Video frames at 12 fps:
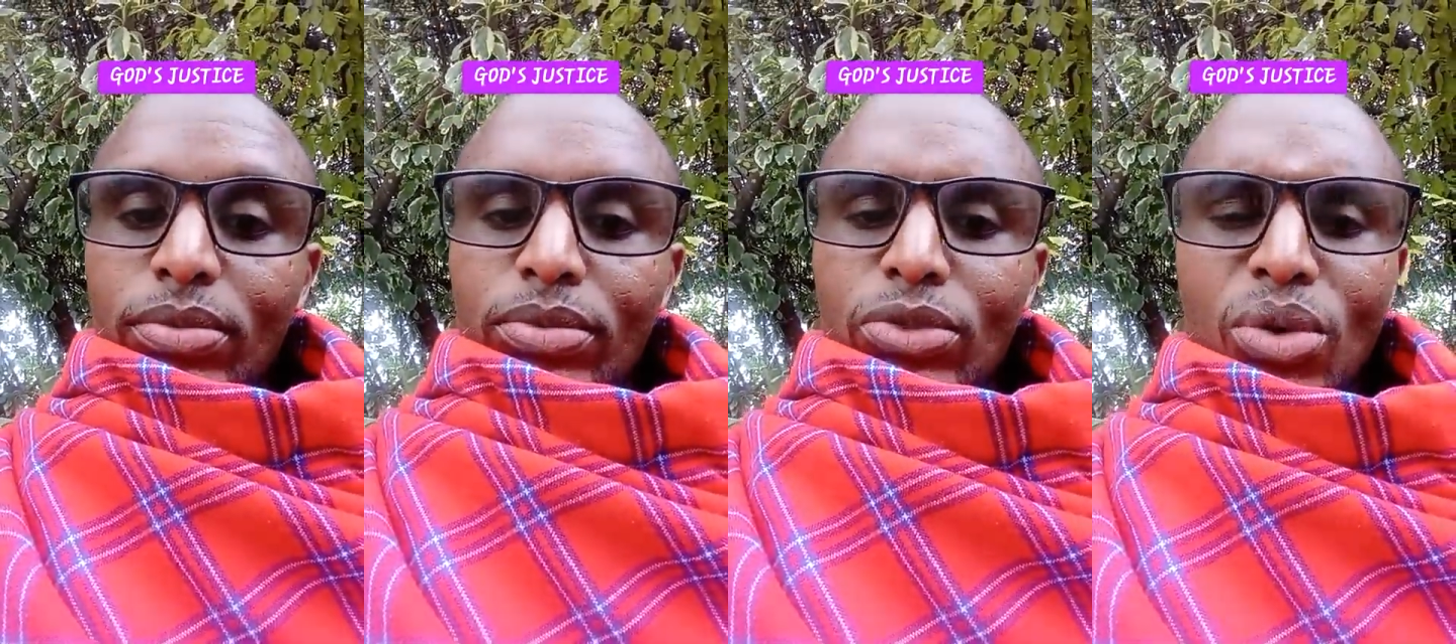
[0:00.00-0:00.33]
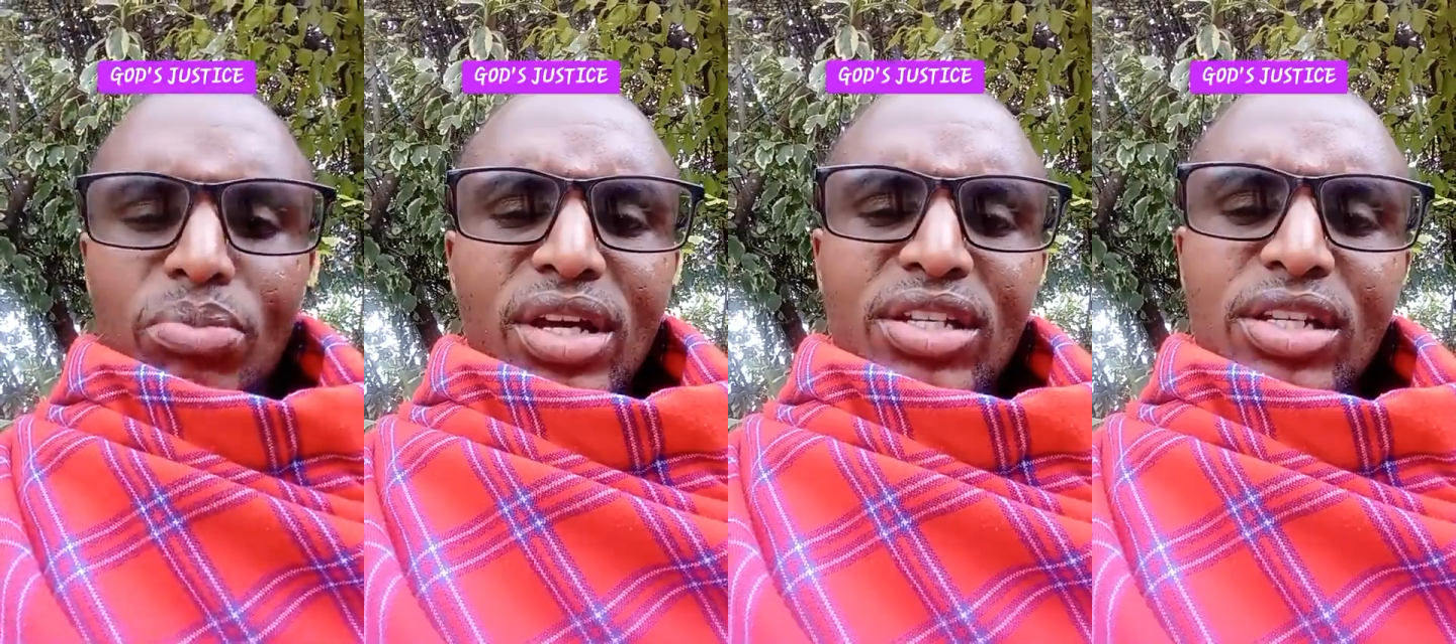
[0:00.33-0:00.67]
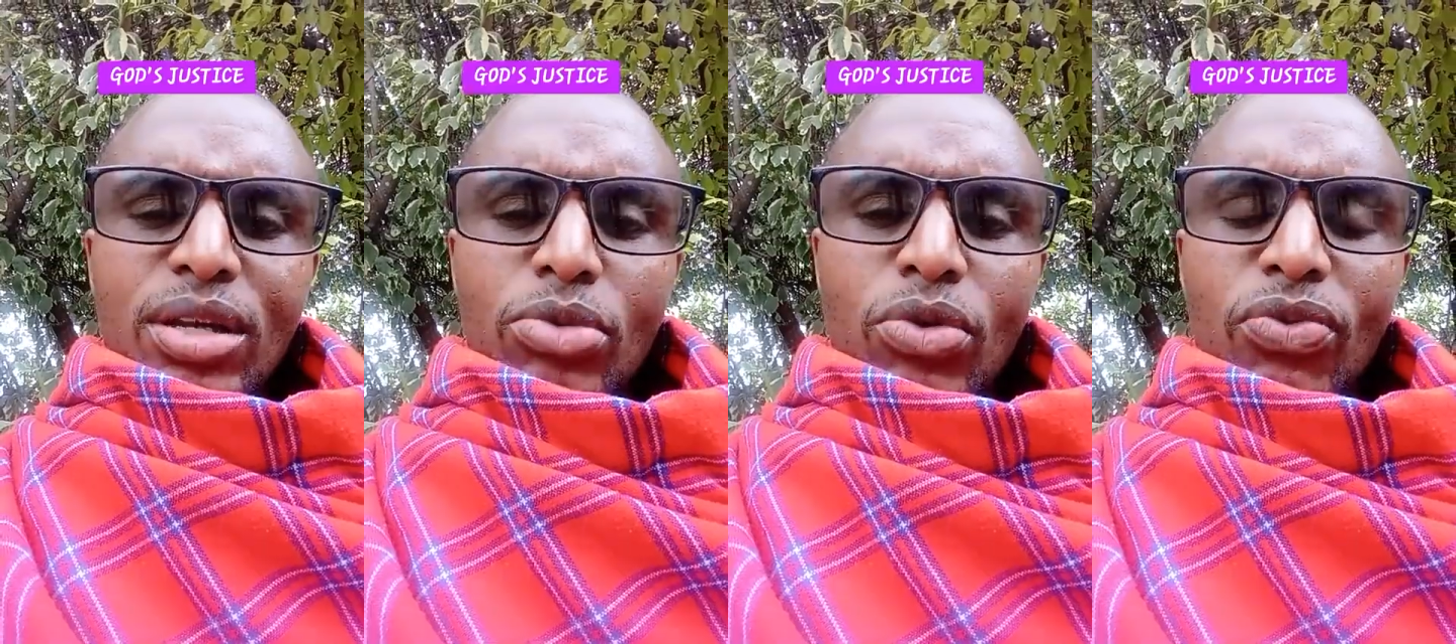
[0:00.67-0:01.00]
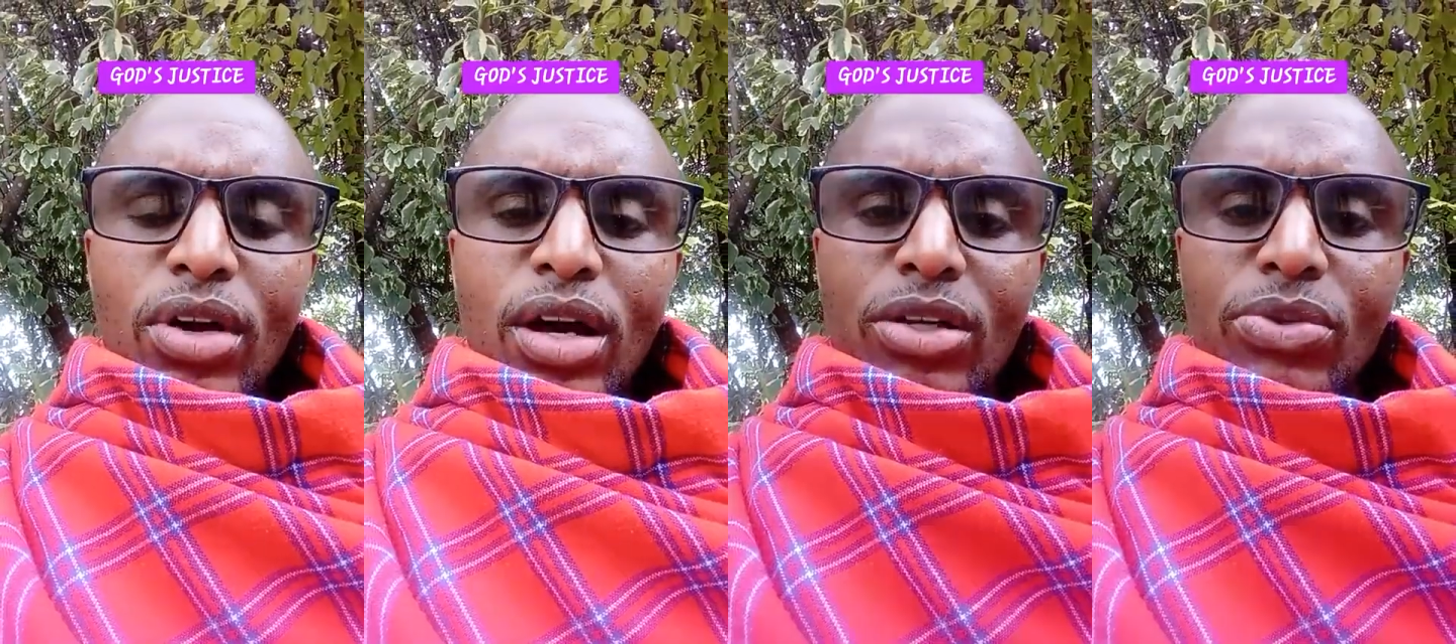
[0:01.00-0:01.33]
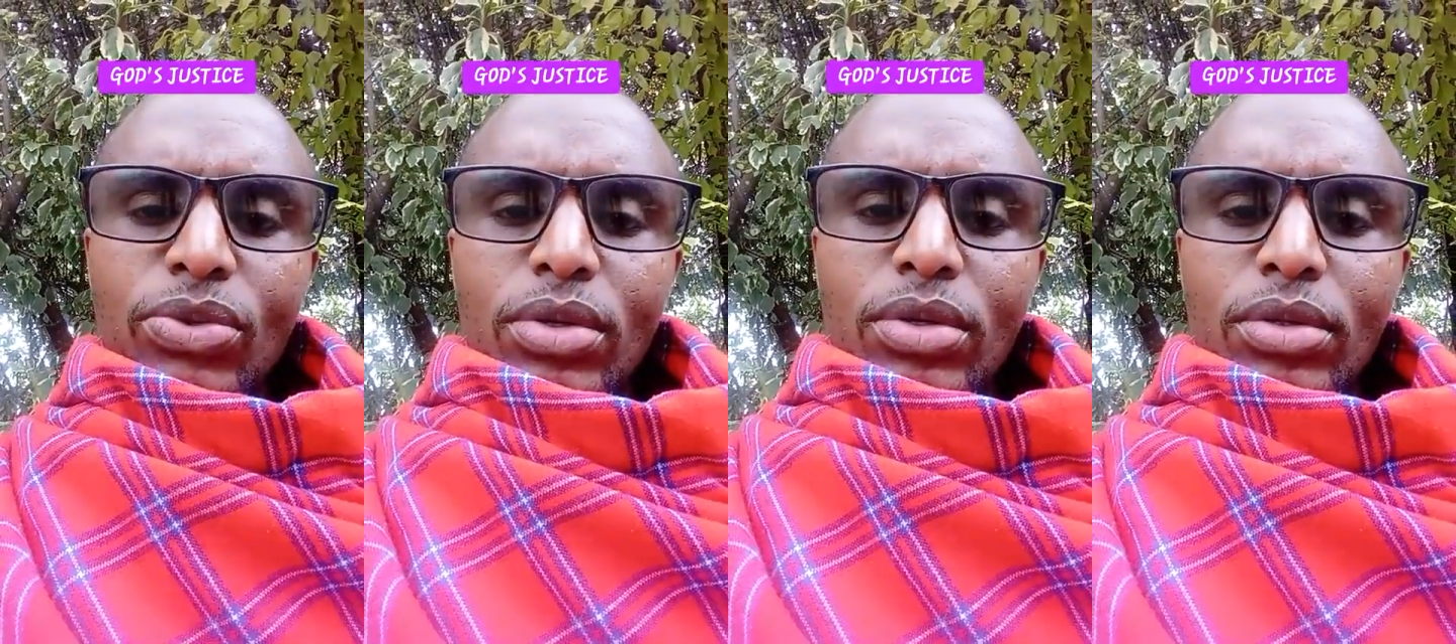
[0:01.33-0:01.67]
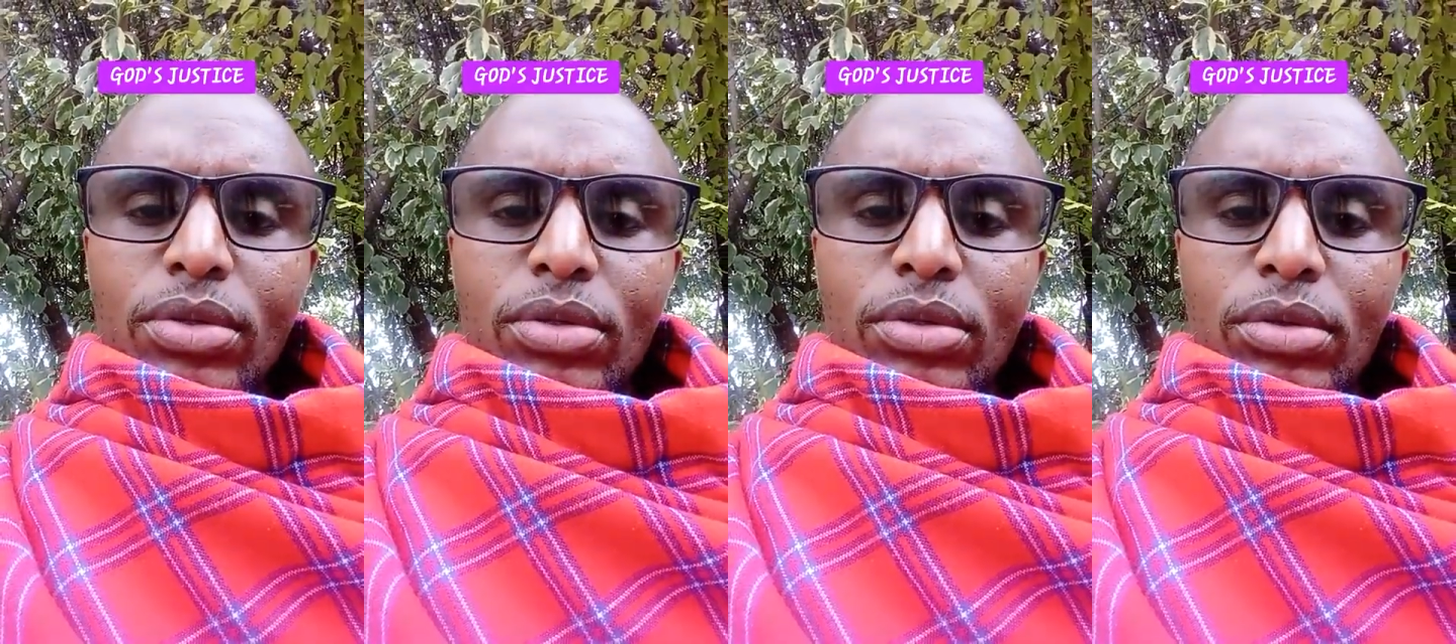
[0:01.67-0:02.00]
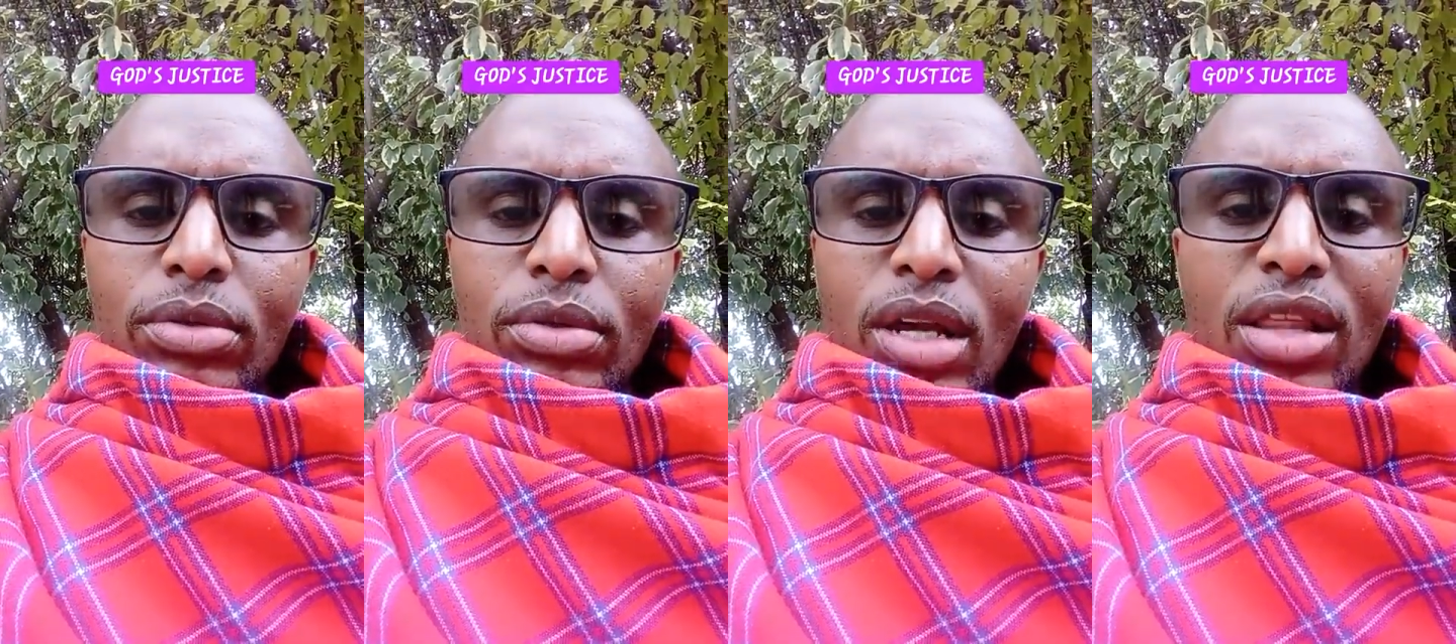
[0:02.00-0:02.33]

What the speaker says: don't be ashamed of your hustle. At